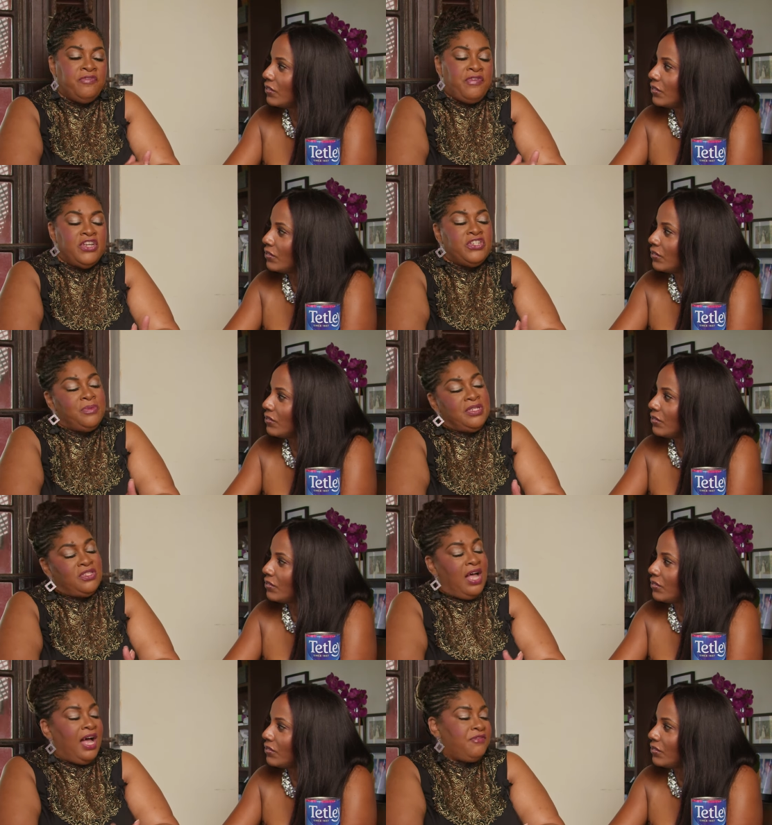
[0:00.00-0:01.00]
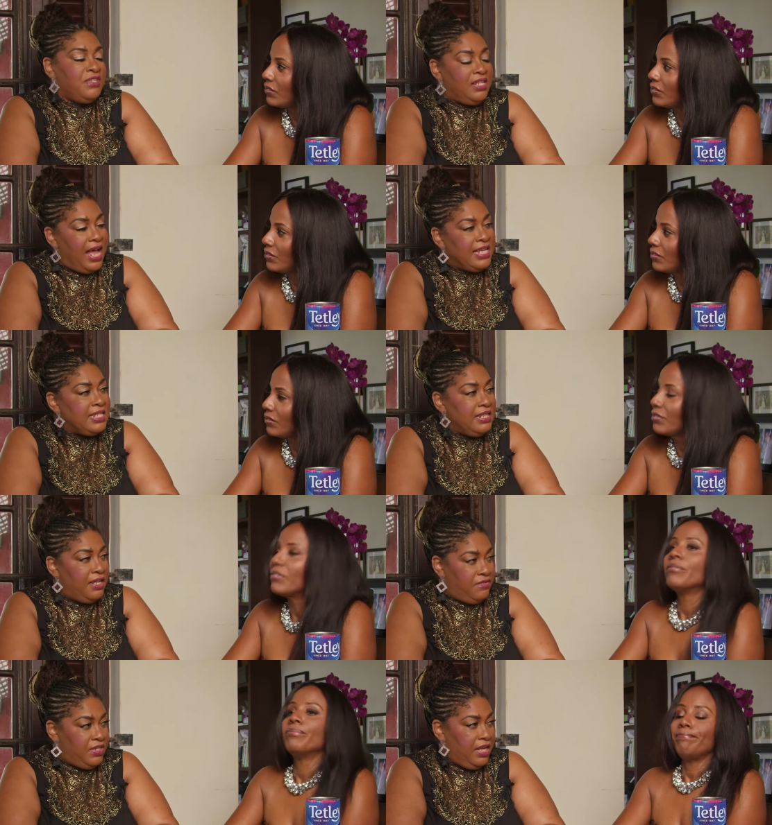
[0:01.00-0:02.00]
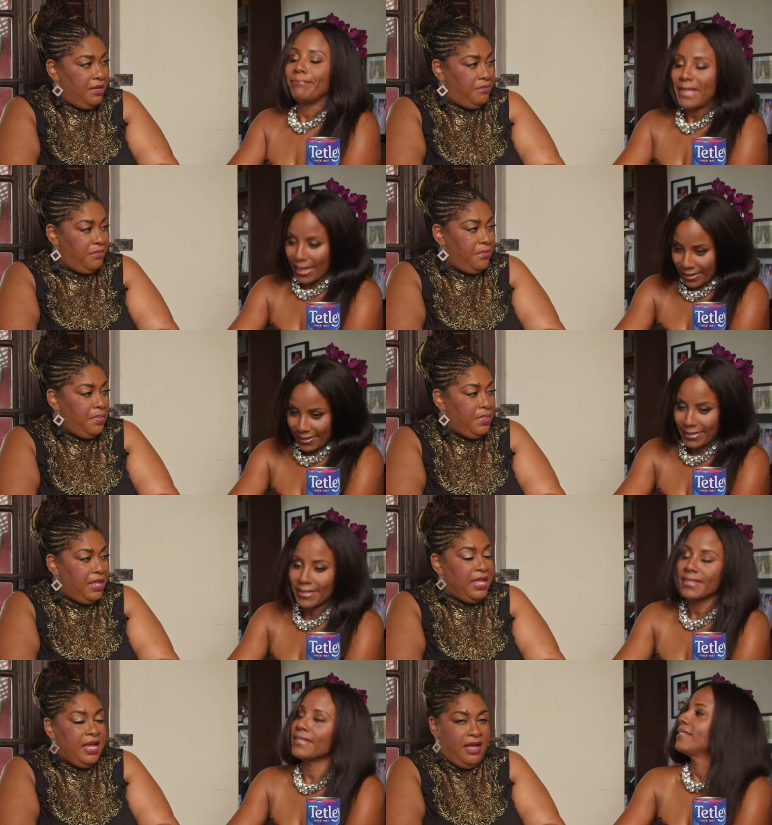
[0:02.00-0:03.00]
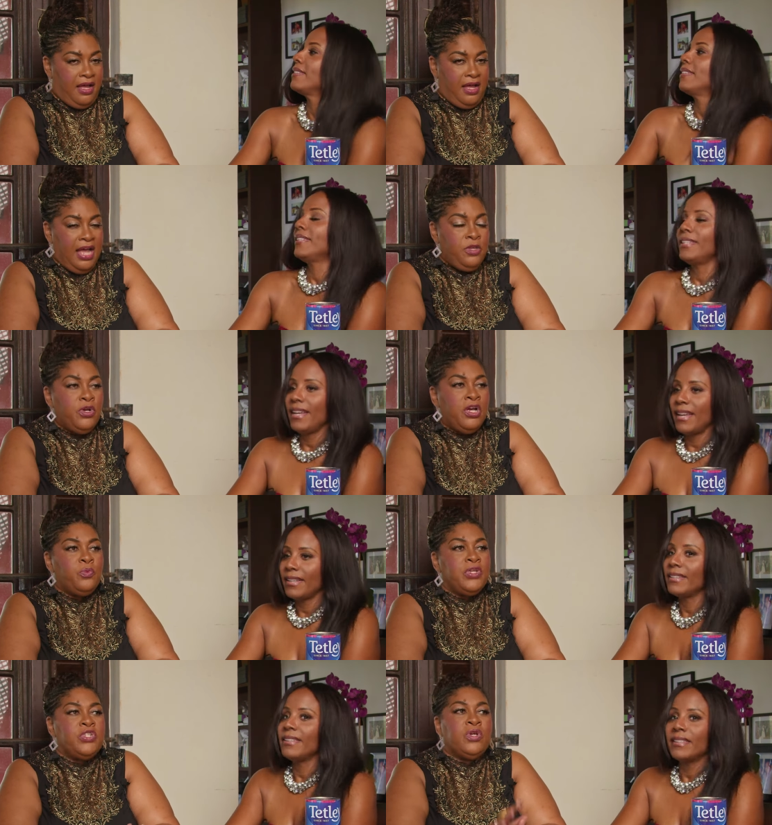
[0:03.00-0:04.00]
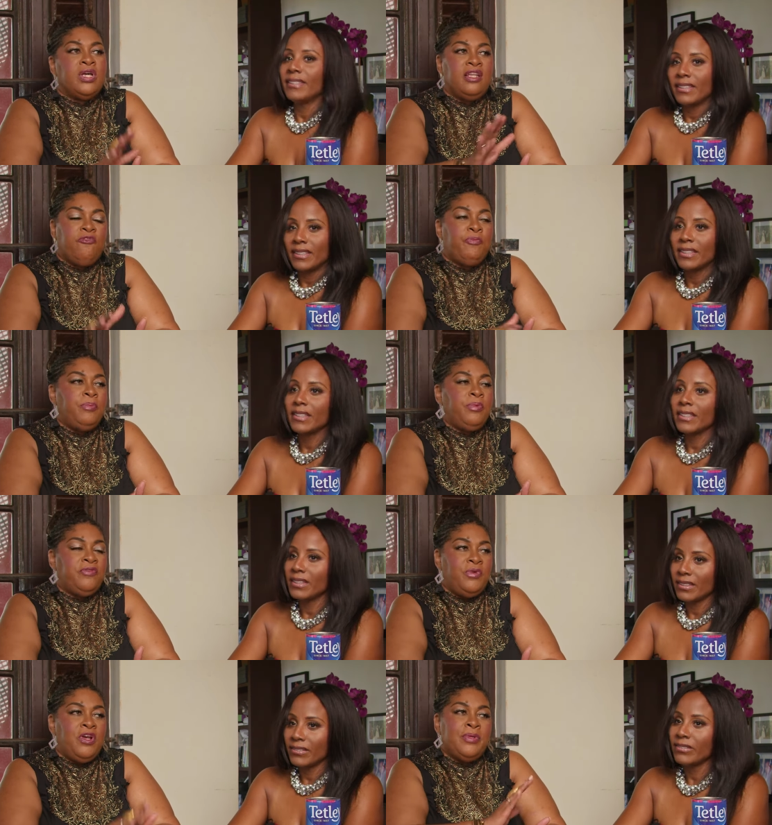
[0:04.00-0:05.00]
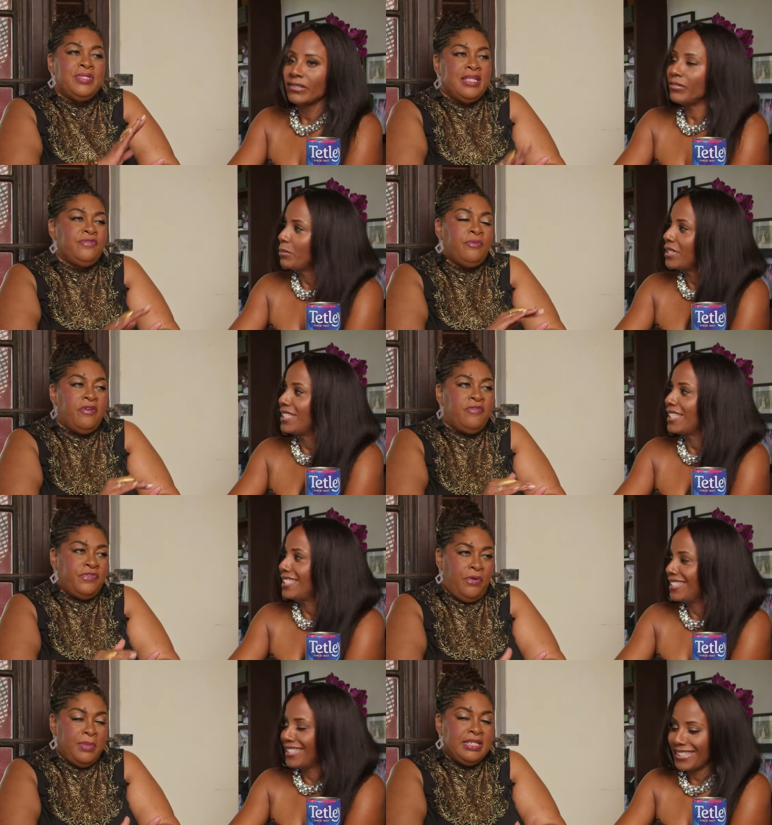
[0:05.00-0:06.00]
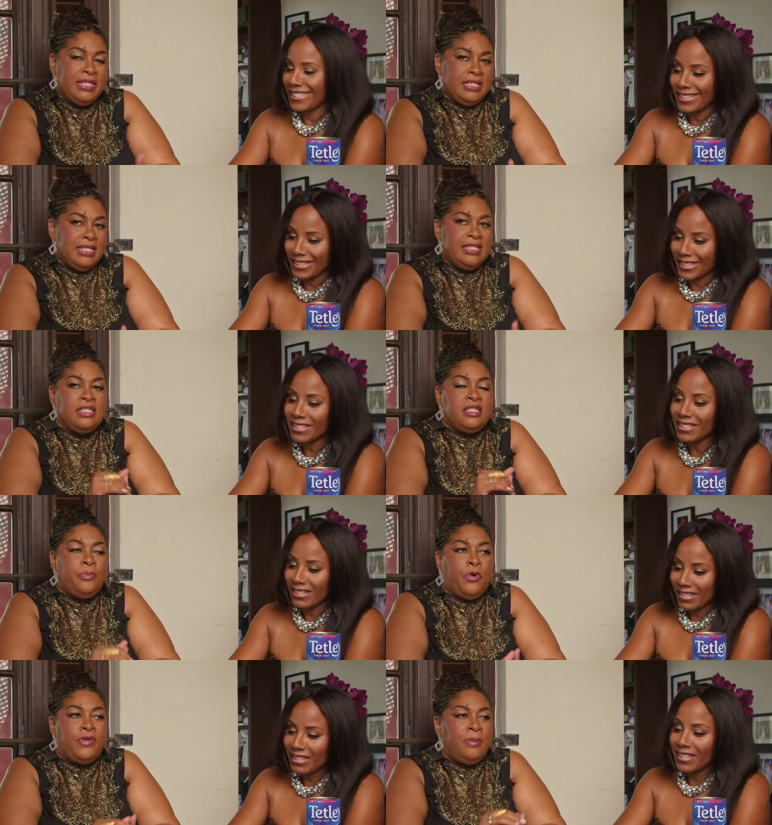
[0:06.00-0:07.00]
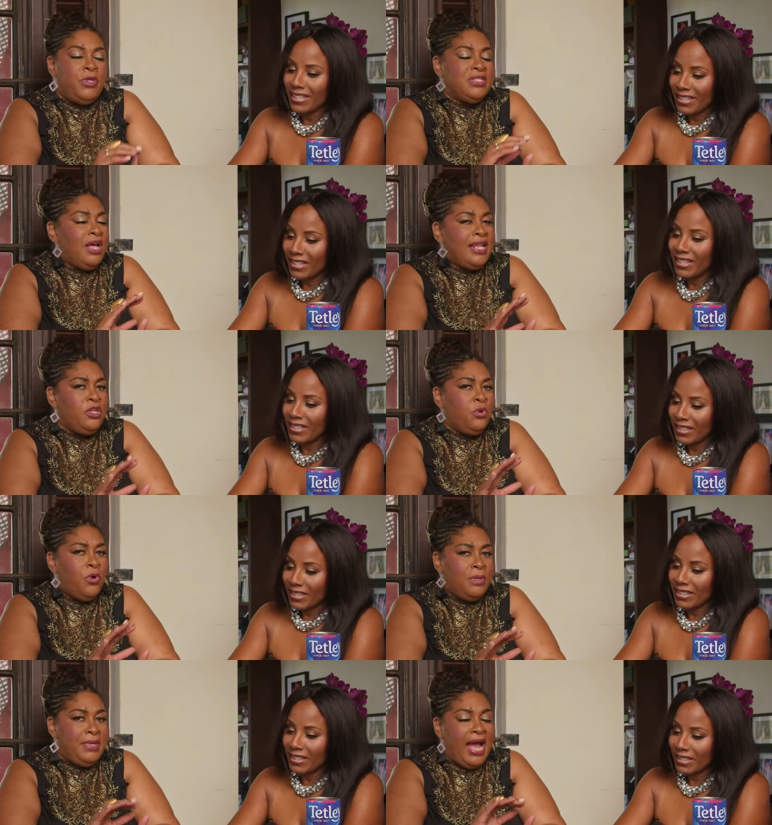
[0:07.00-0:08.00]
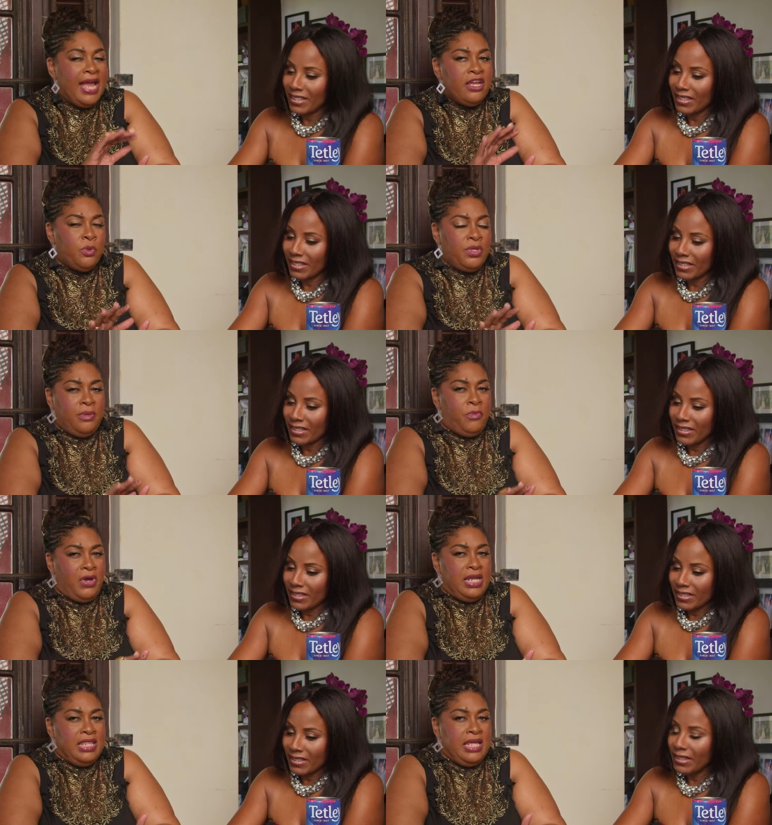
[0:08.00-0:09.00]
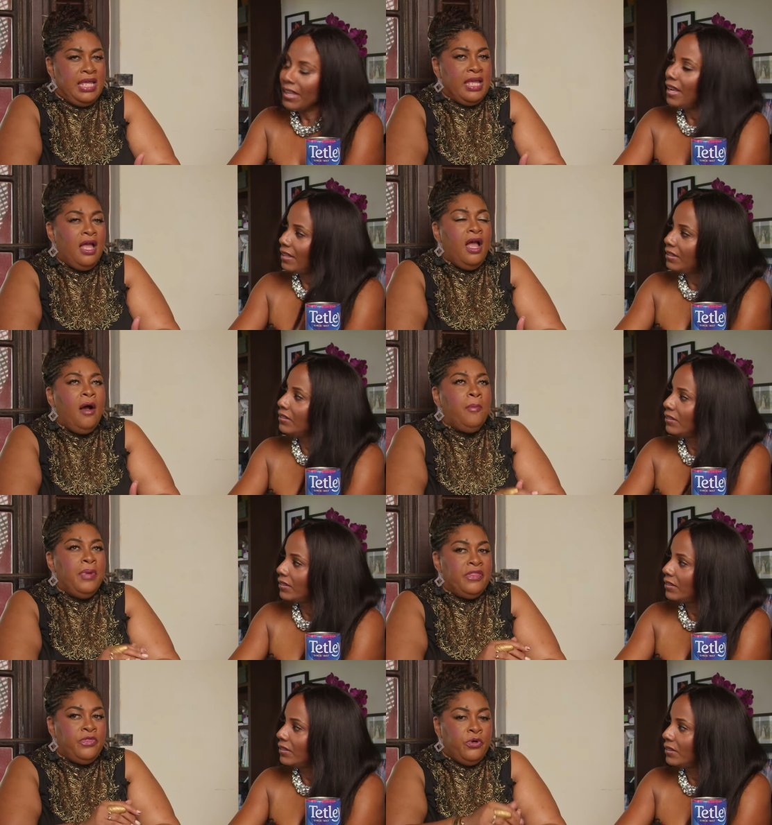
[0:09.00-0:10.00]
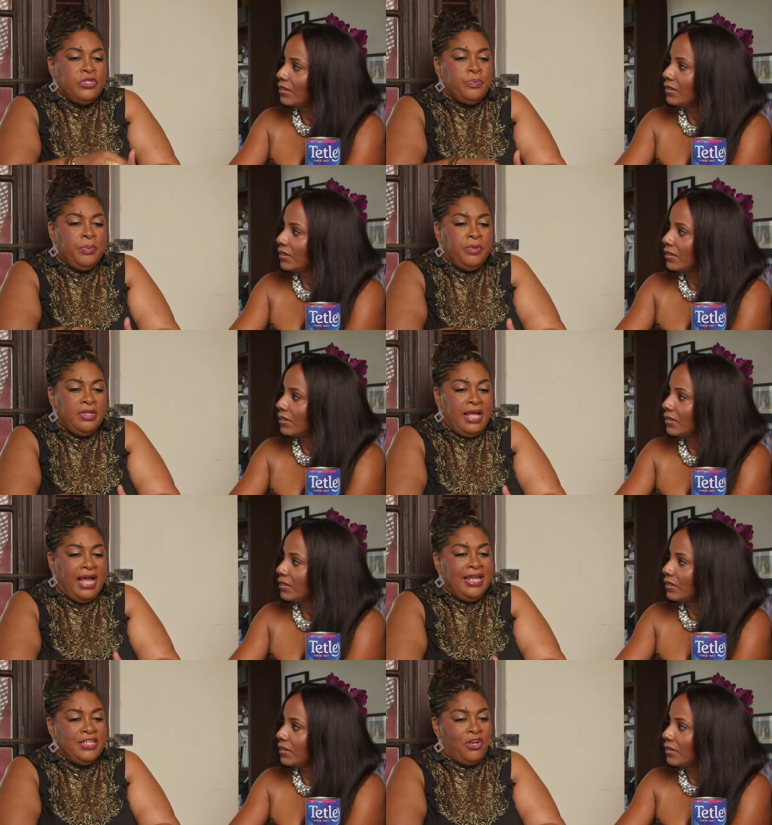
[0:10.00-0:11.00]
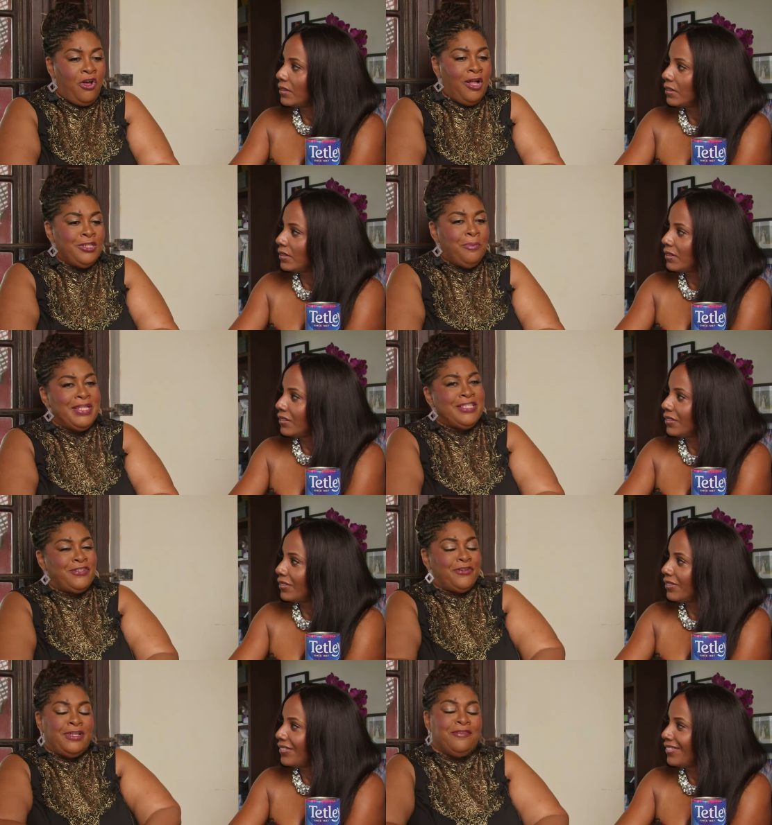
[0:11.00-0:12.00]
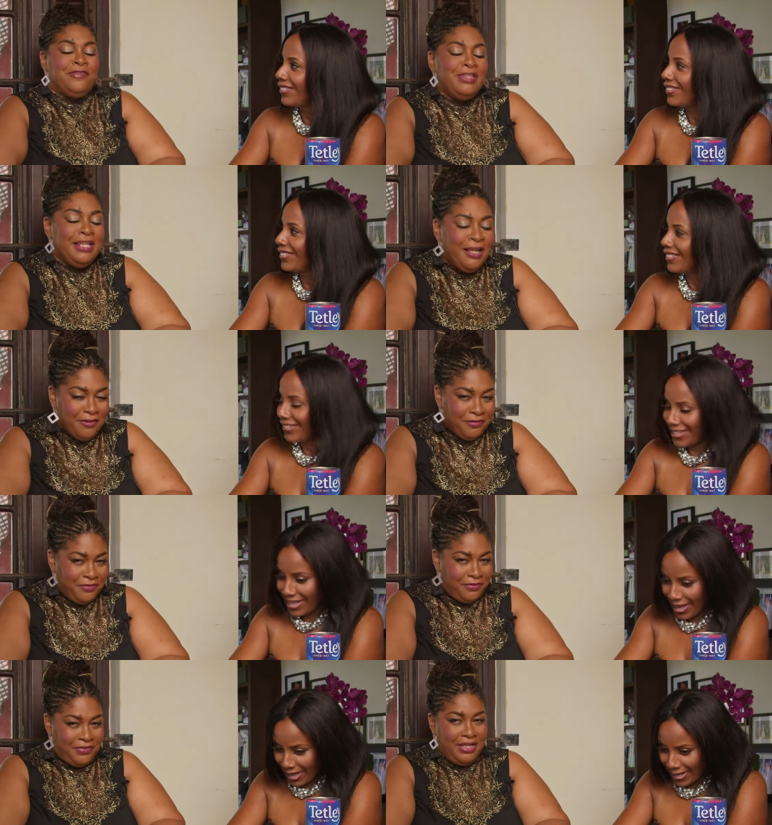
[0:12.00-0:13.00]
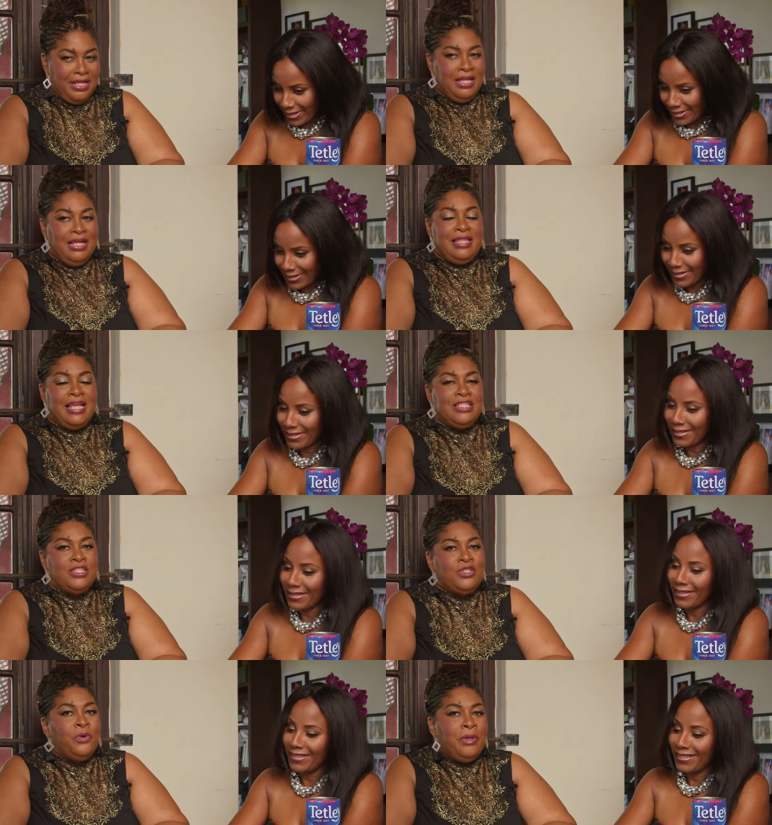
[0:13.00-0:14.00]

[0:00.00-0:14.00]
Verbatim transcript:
Speaker 1: friendship does not have to last a lifetime. Yes. Yeah. And you could wish, you could love people. We always say this from a distance, and support them. It's not that you want to be angry with them or anything. Yeah. But those people that I like to call now my circle of love. Yes. That's so